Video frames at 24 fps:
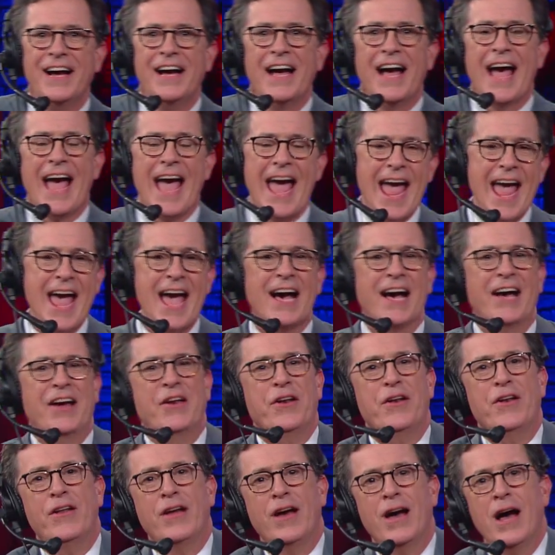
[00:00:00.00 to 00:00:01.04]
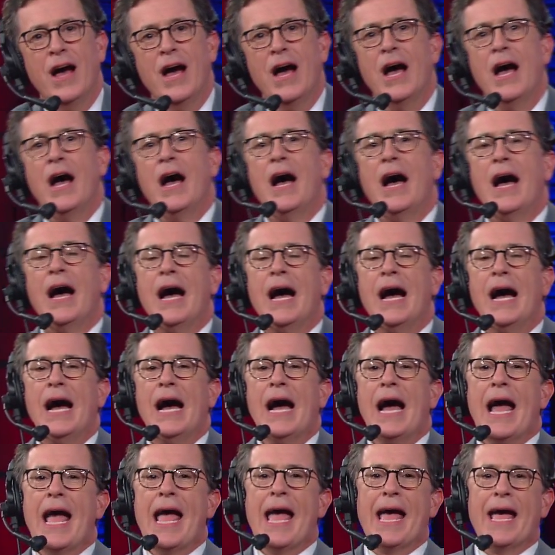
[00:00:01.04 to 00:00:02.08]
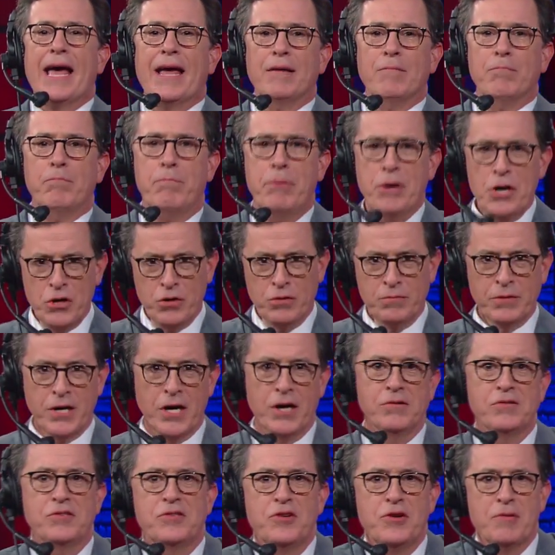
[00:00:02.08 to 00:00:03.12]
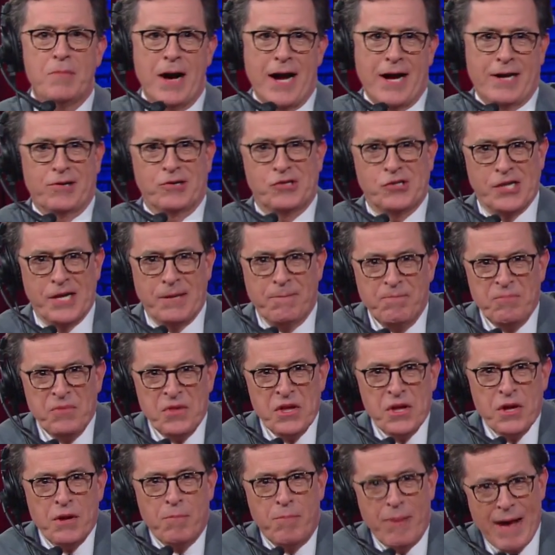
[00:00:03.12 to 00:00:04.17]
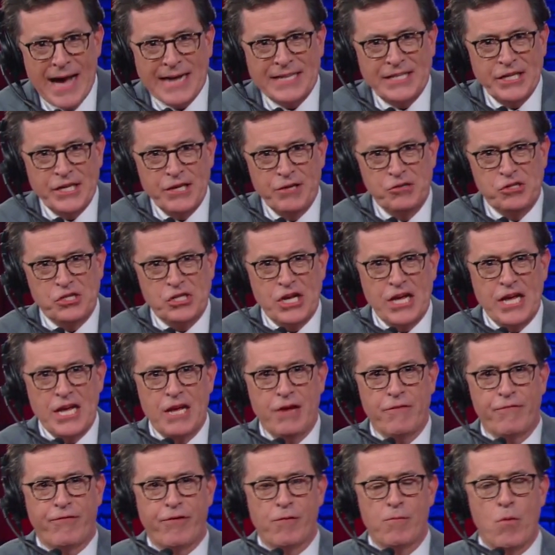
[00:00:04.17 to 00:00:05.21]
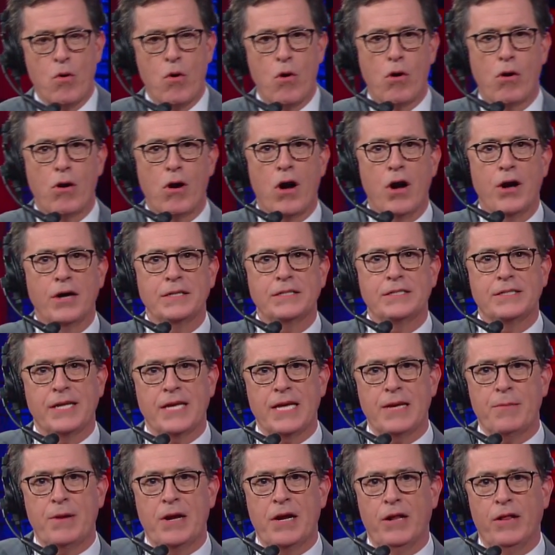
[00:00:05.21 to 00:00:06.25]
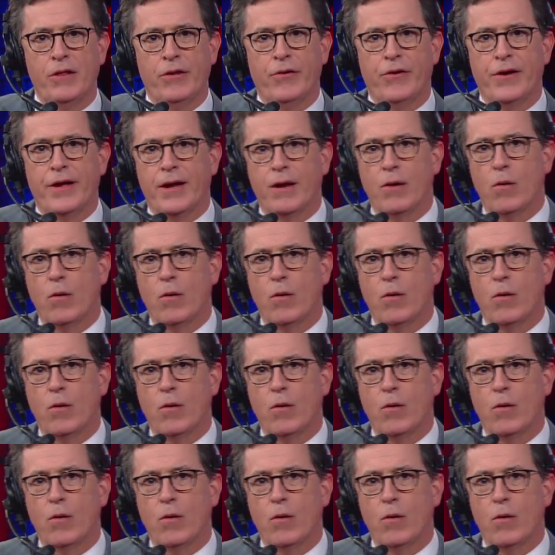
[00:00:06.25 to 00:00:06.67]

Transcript: and, and boom goes the democracy. Back to you, Steve, for more on Team Hillary.